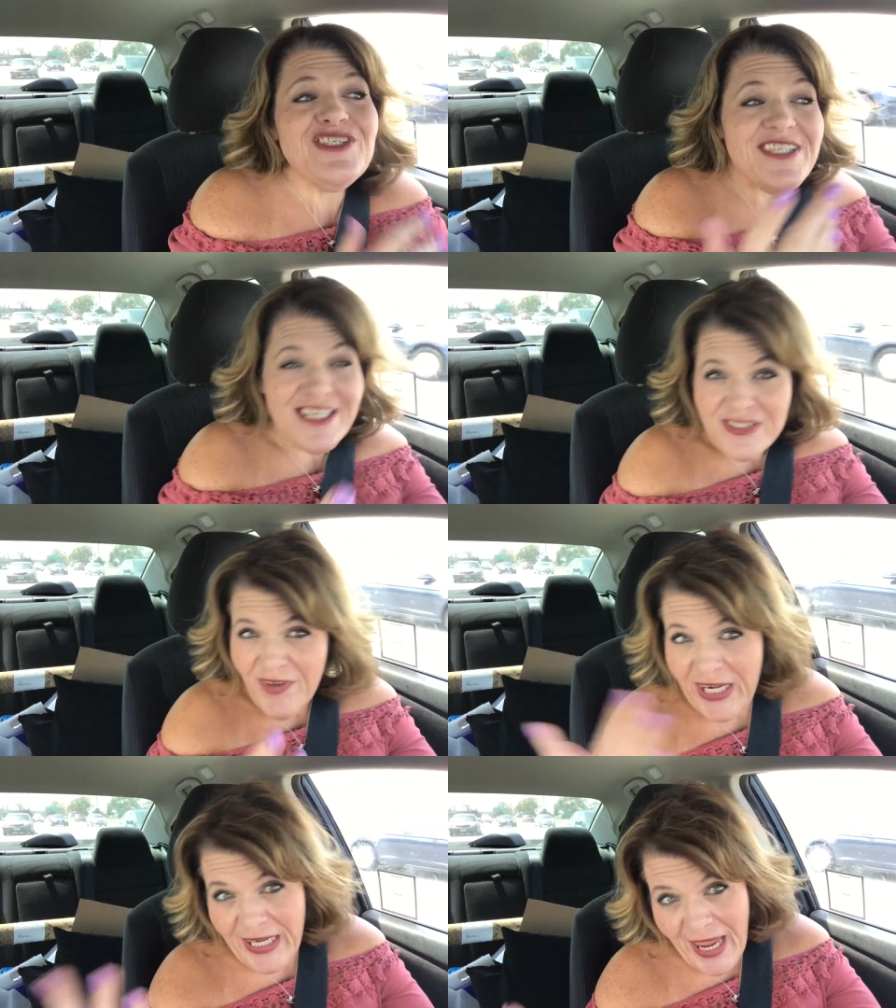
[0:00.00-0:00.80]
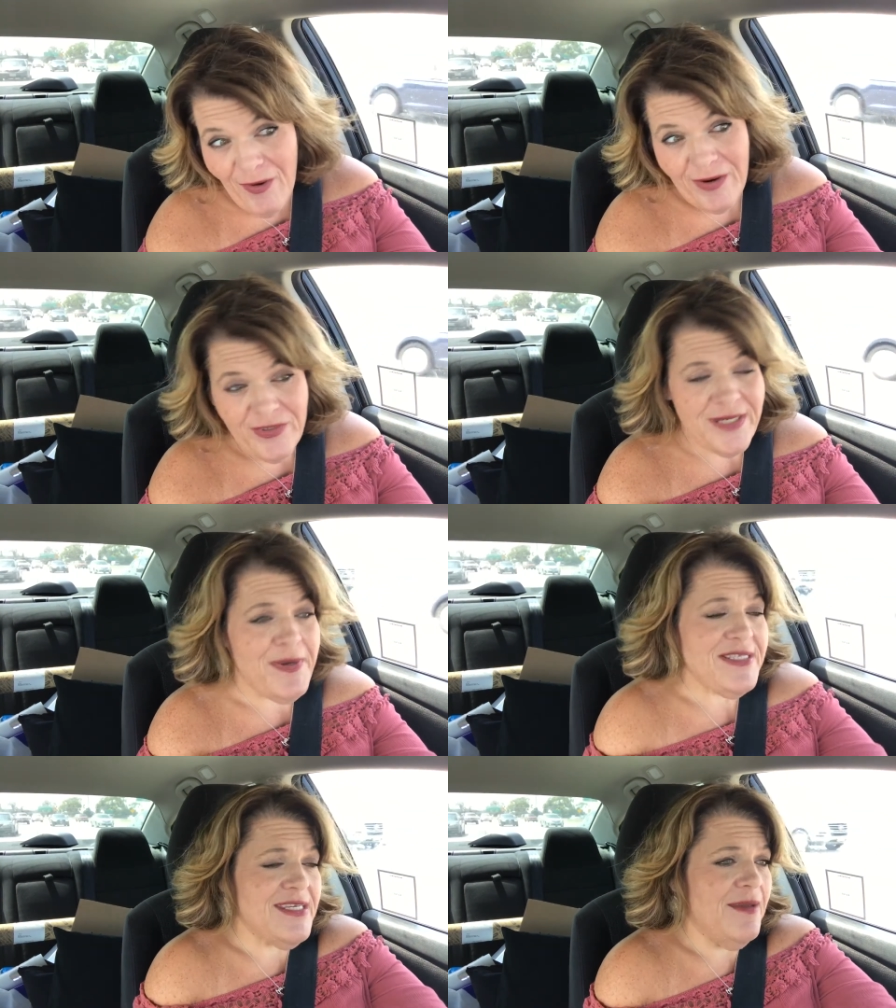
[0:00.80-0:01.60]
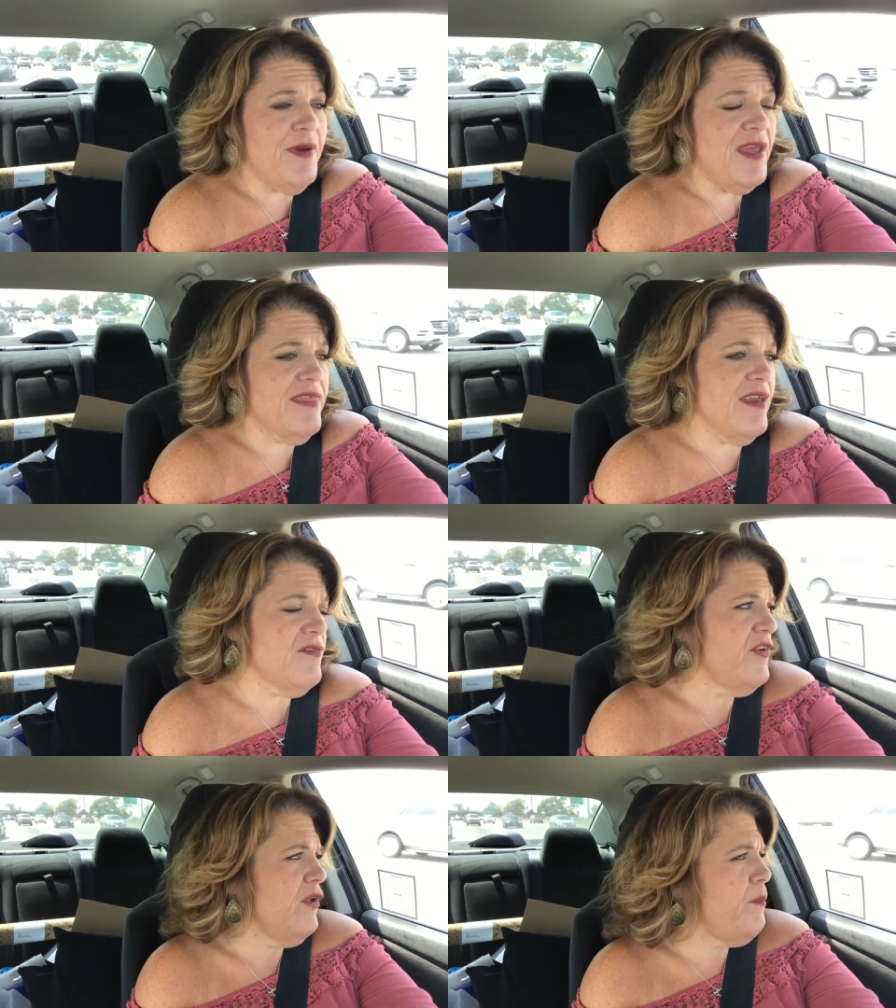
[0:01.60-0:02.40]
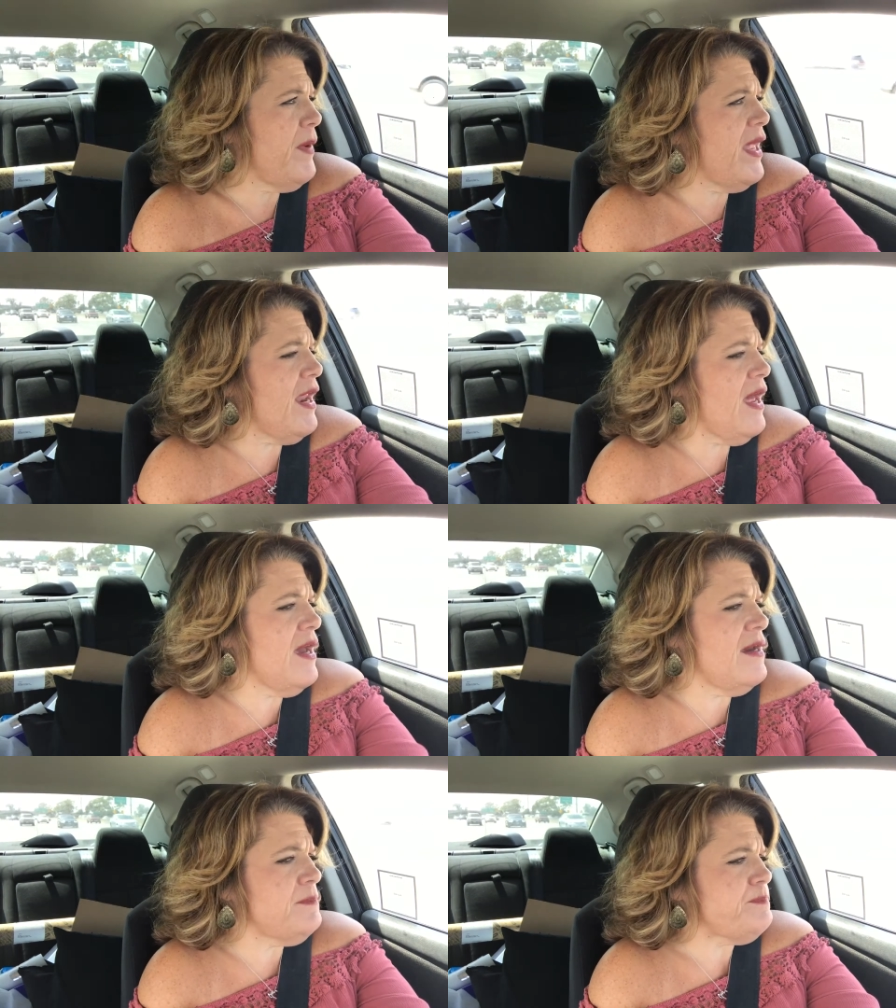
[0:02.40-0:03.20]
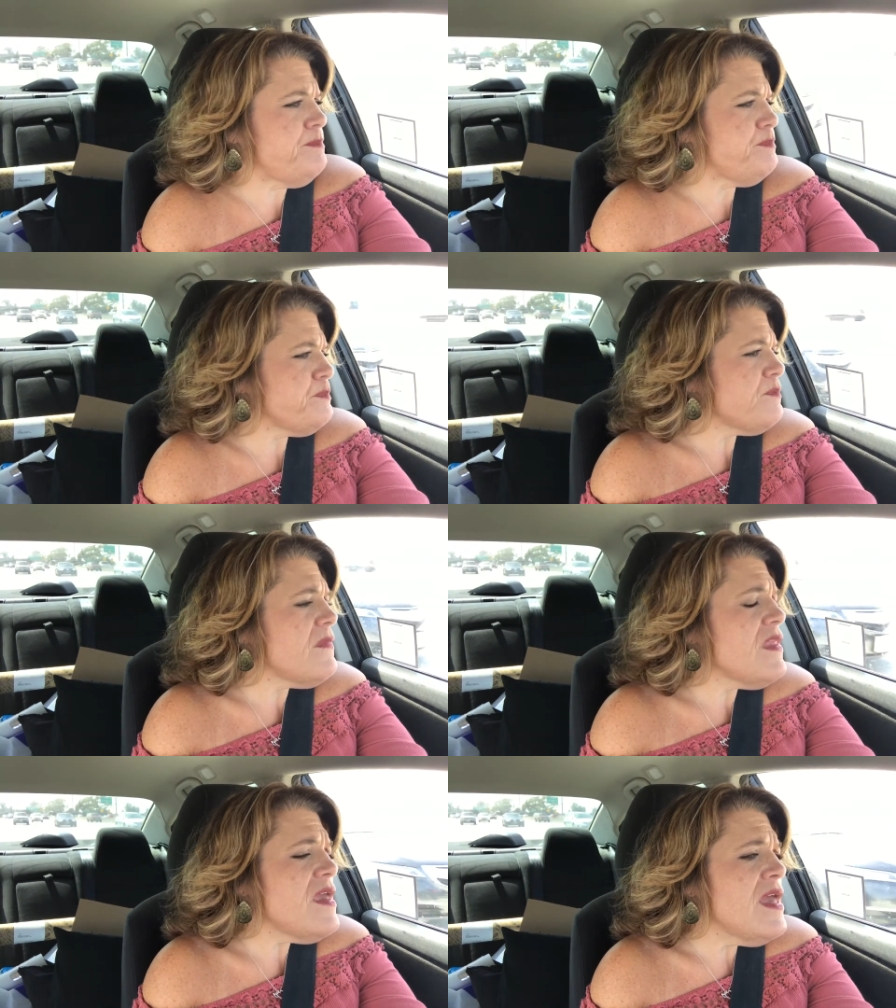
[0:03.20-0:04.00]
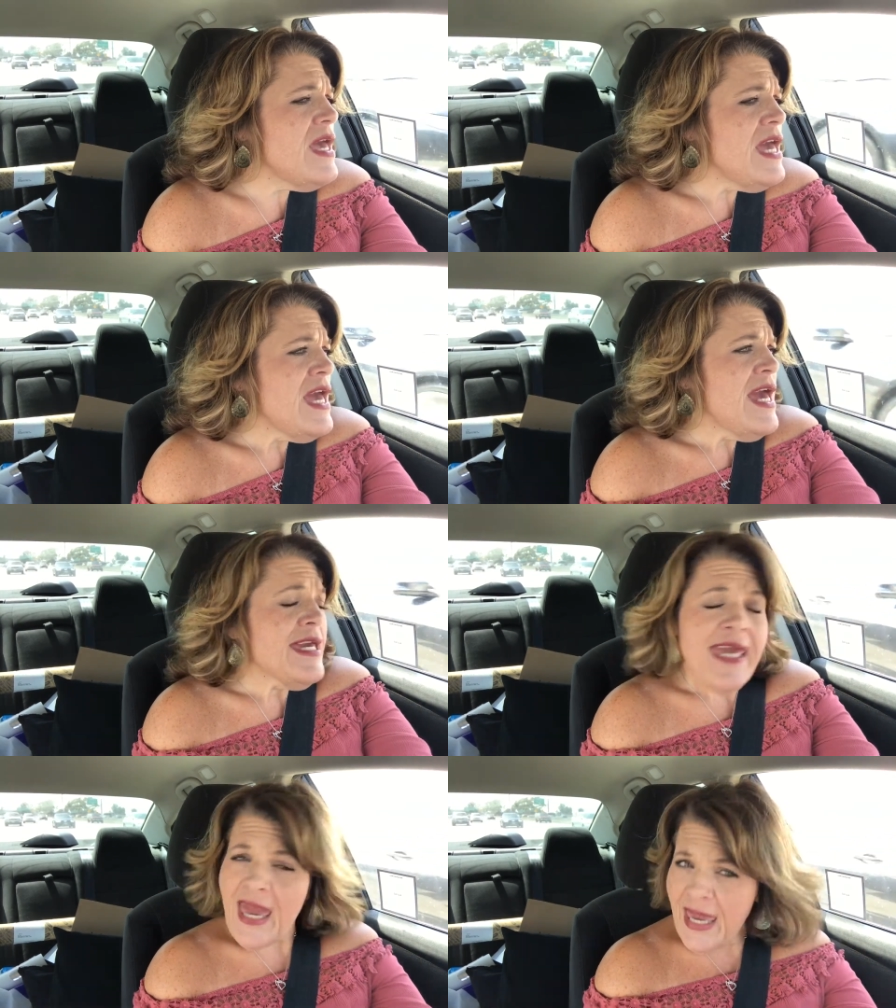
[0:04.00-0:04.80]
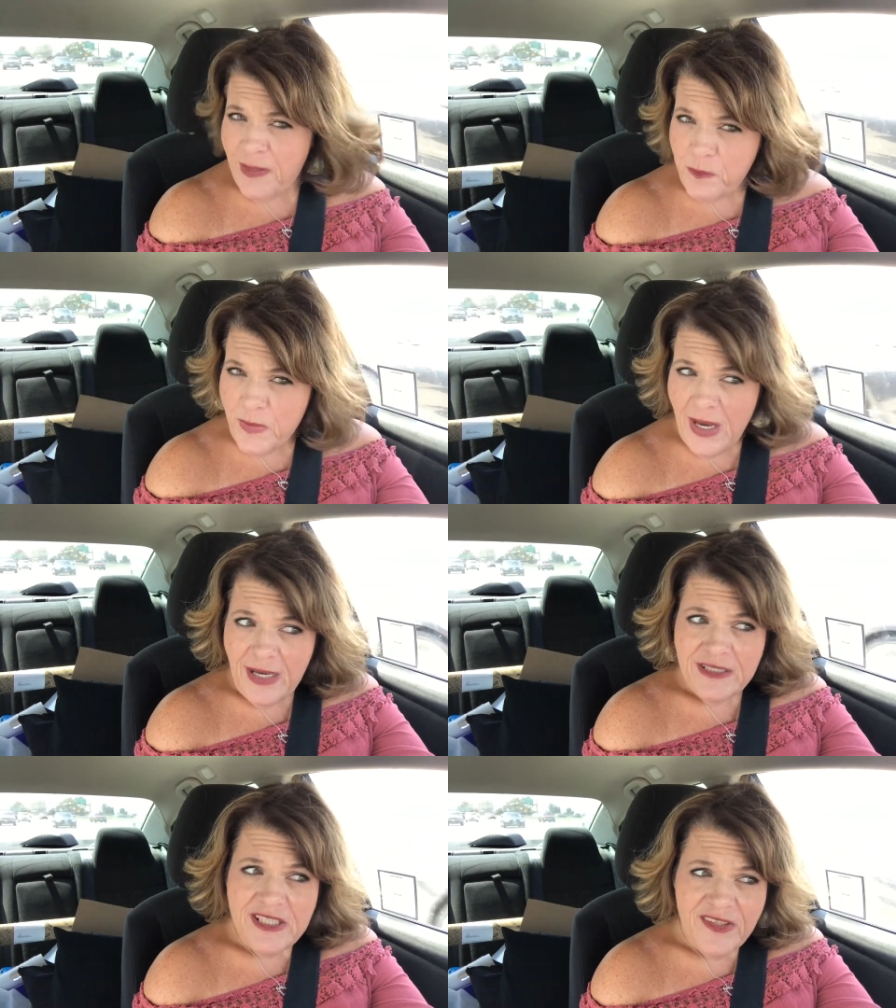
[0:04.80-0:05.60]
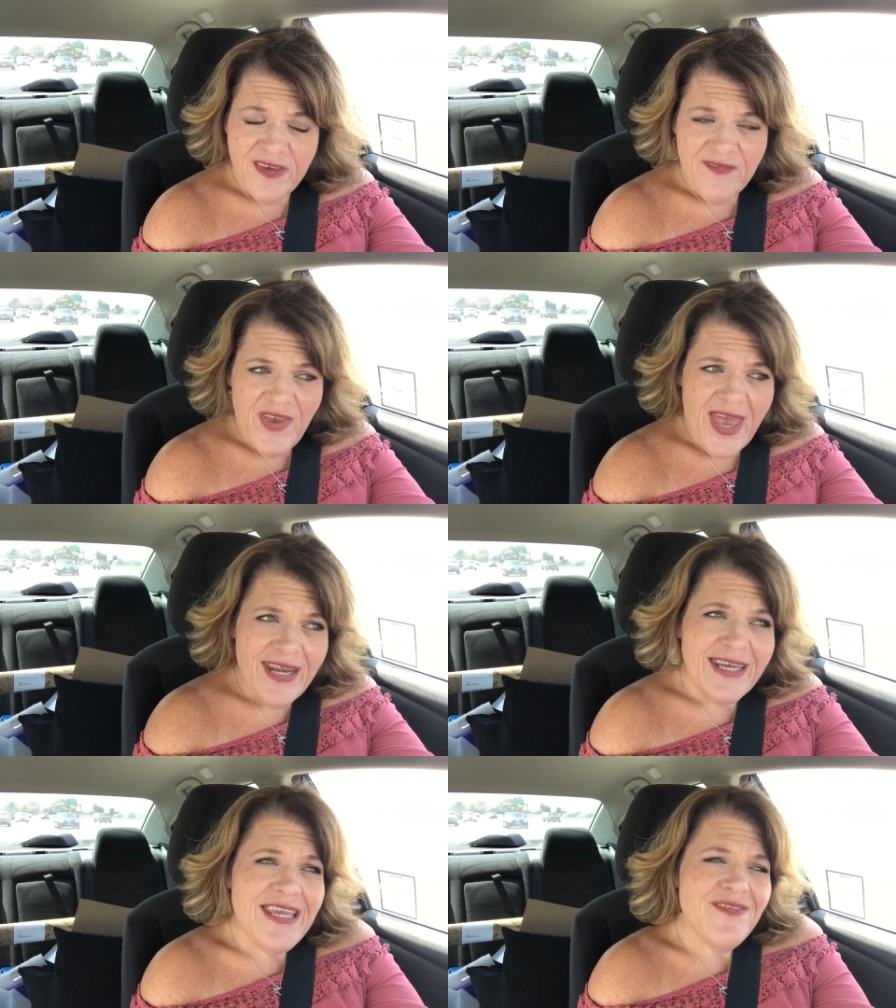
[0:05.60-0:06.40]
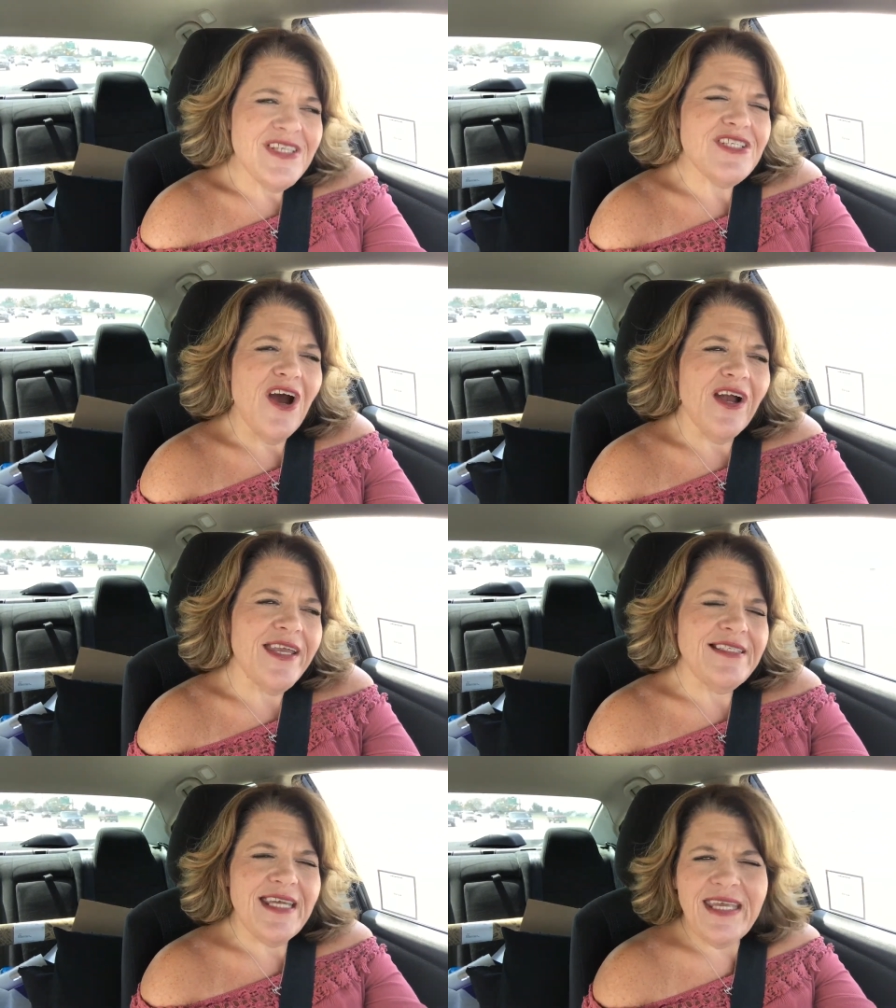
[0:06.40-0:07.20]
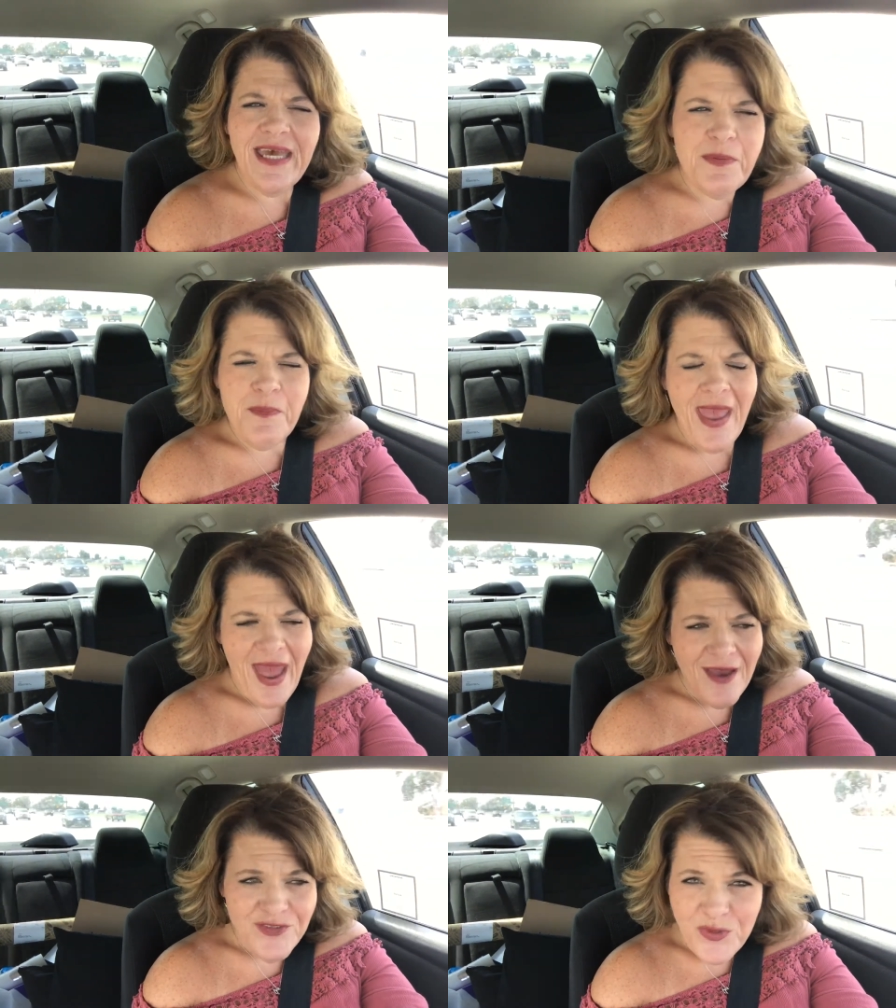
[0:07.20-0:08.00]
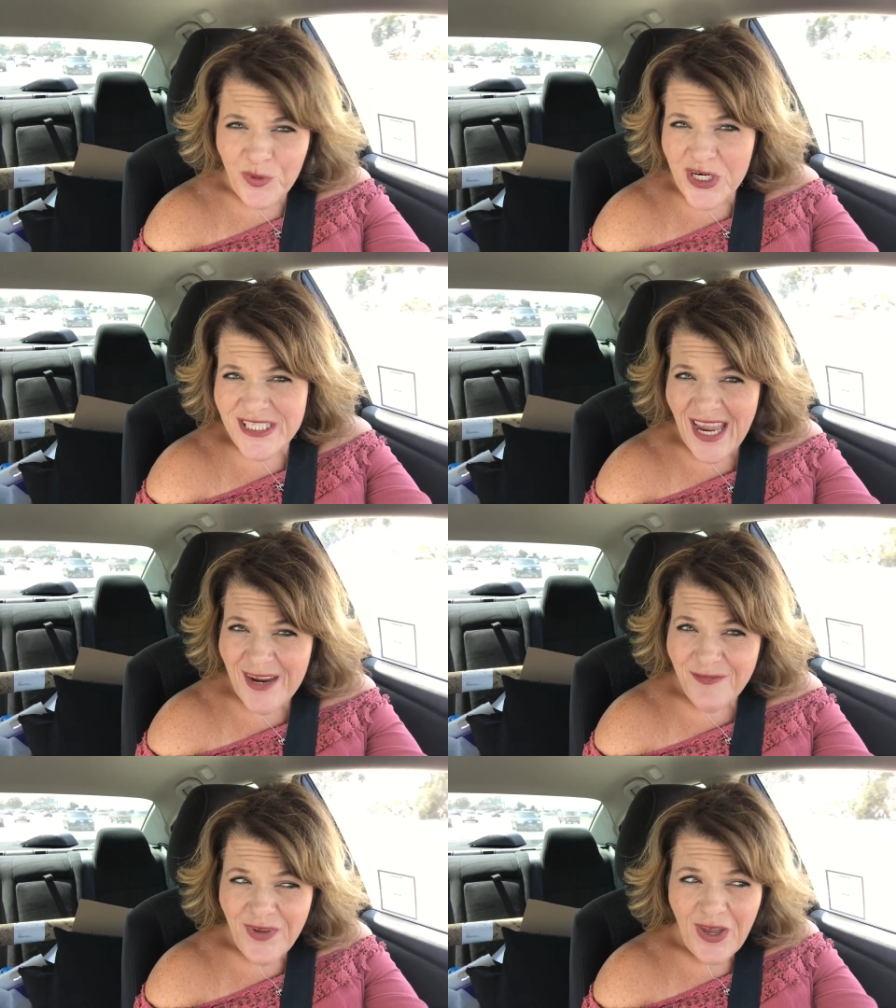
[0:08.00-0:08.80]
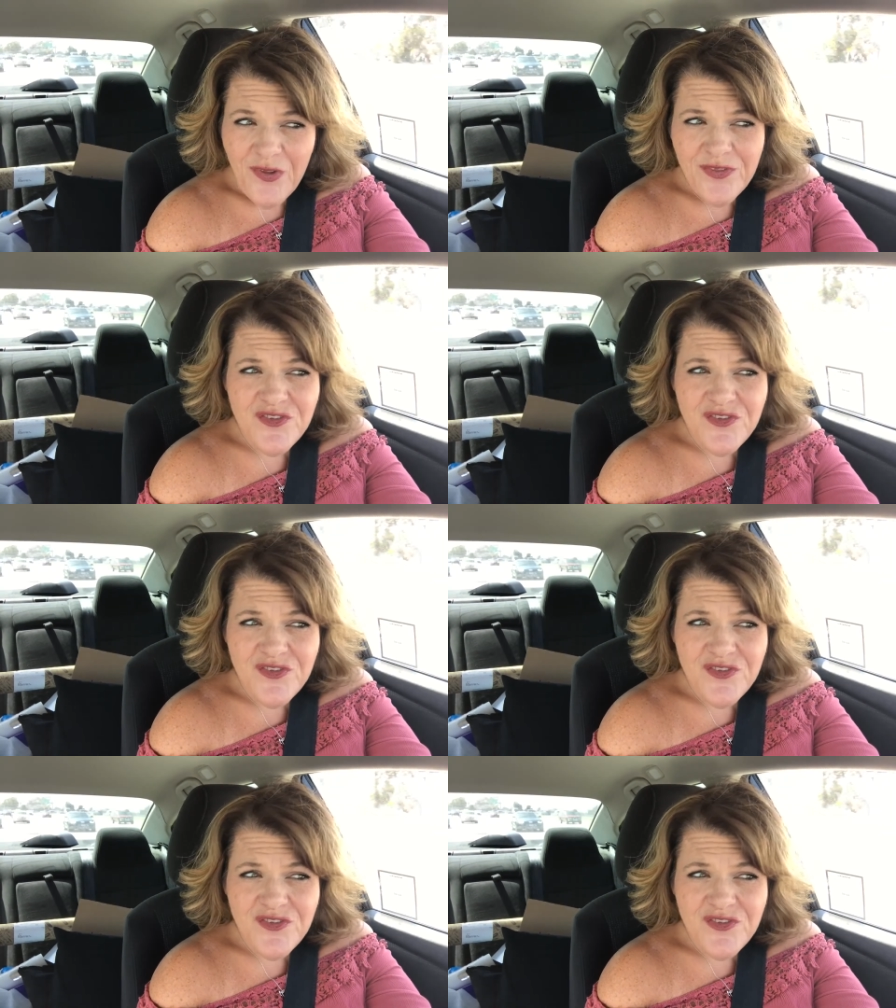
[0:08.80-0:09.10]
I just think it's funny now. Every time I see him, I think of Phil. But um, came uh, to the event, and even talking to him afterwards, I felt